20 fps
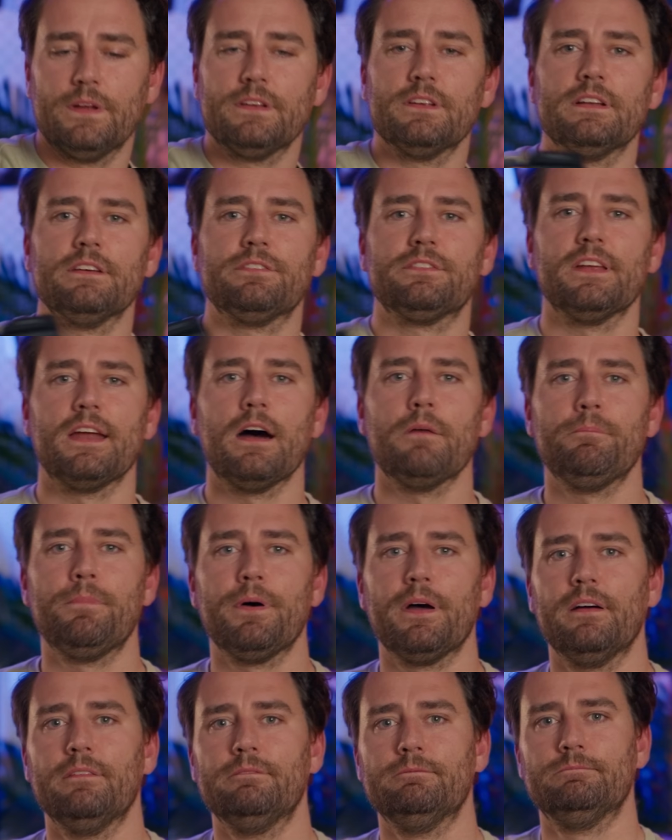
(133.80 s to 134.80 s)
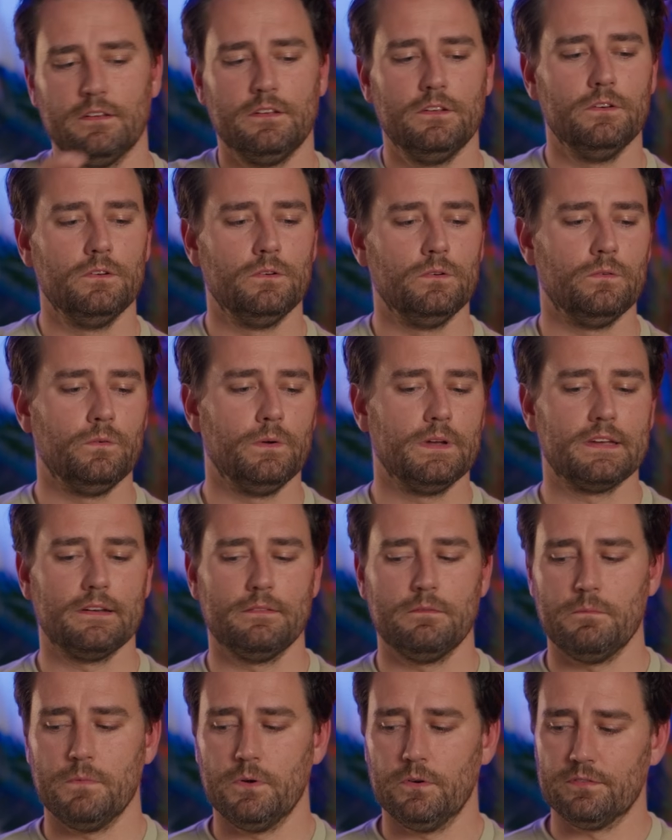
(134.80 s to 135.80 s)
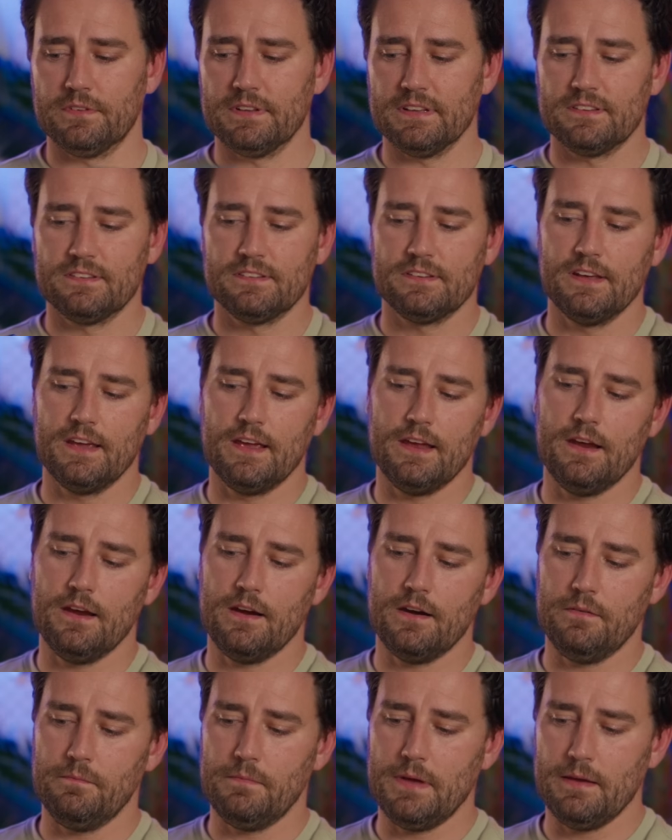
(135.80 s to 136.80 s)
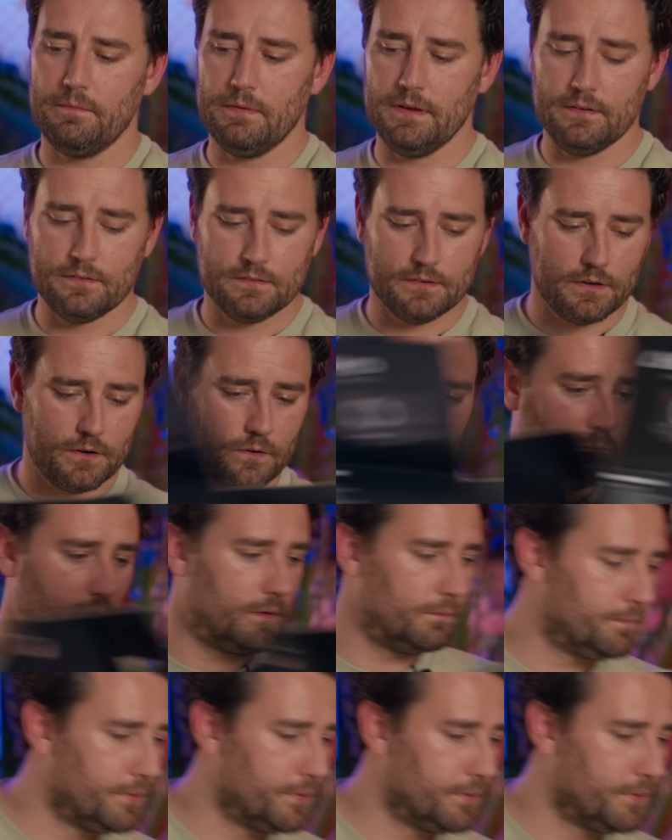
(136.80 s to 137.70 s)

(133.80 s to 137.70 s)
when you lift it up, you we can move this here maybe. No, we'll